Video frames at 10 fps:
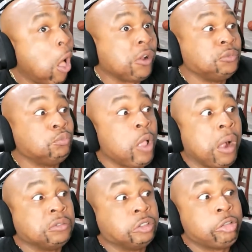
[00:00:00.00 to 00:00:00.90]

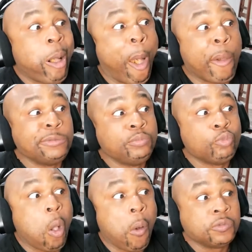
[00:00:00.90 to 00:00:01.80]
Francine! How
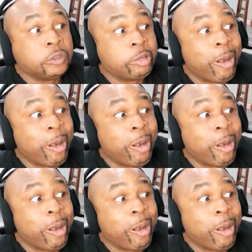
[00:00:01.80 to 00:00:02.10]
did you...